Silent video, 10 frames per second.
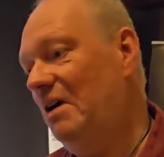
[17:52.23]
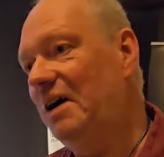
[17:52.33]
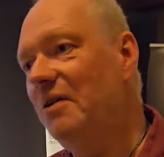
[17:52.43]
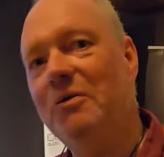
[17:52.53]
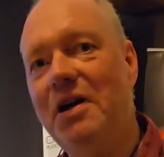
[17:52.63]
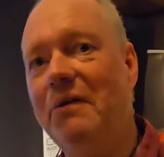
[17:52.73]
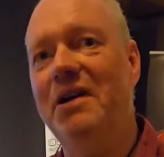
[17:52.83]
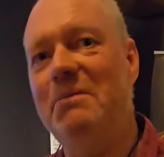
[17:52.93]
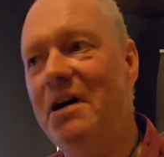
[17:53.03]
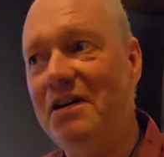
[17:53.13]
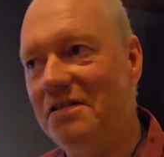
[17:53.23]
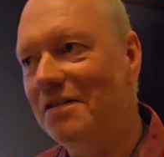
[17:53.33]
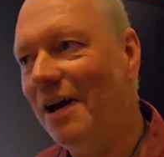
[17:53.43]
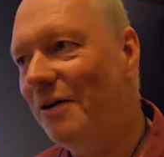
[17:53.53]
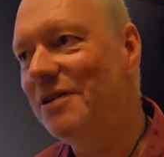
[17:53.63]
I don't hear any bass.
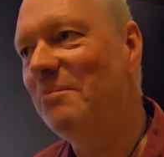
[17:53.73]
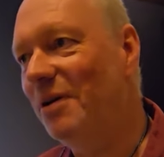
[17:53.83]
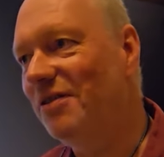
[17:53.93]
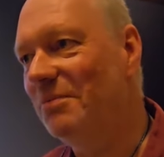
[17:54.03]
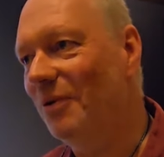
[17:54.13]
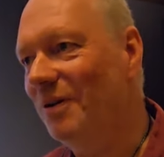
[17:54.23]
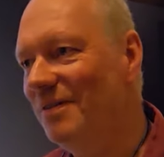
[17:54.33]
How's that possible?